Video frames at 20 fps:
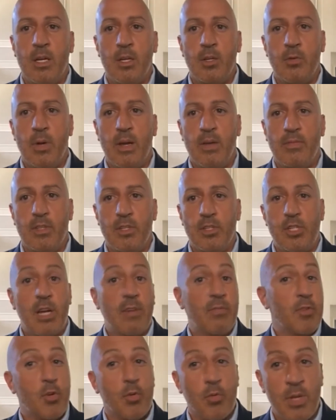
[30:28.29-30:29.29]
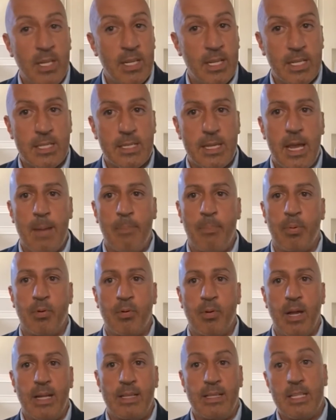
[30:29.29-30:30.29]
You have the Jeff Green
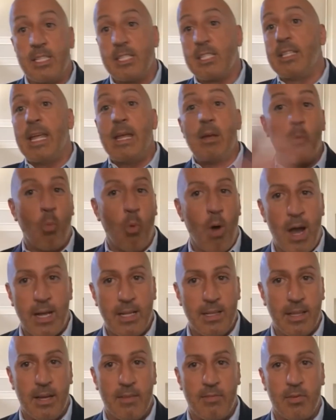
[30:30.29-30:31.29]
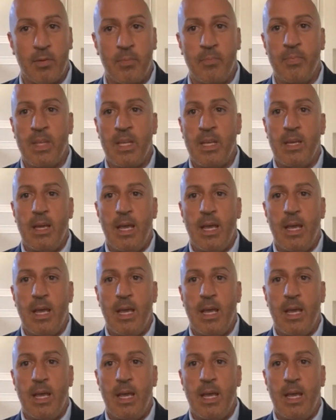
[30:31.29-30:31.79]
example at the statewide level.